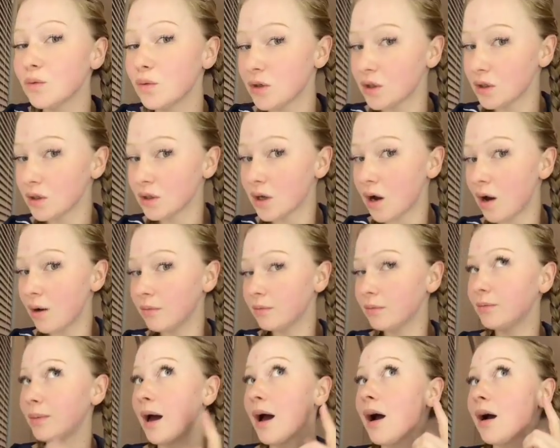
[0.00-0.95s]
we just got
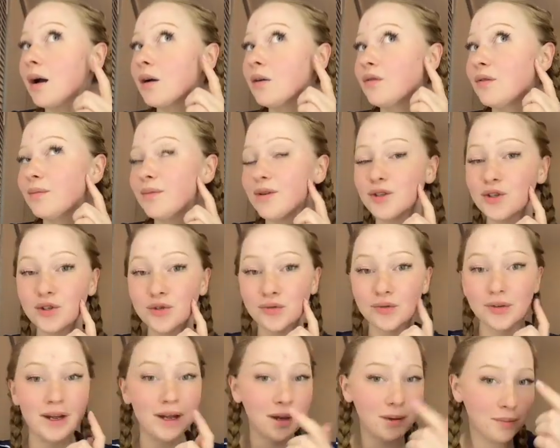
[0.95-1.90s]
back from a
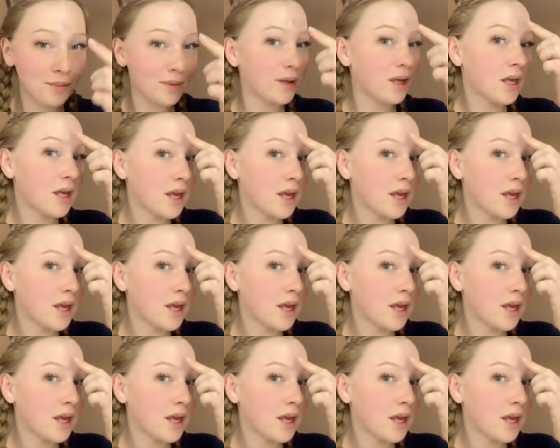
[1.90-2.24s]
trip